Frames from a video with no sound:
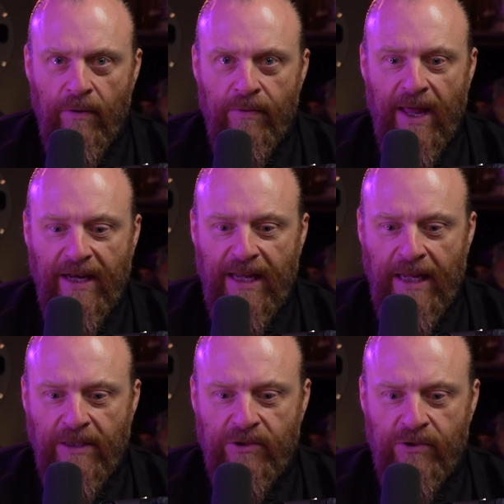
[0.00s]
that
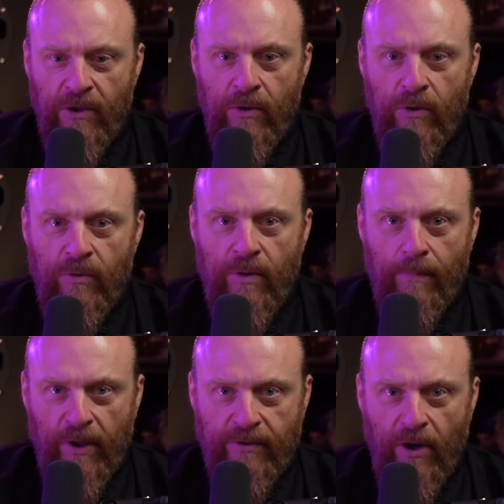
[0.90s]
is the
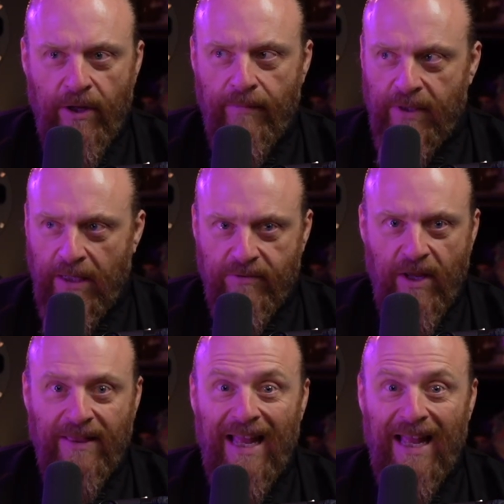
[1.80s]
plutonium dunsite.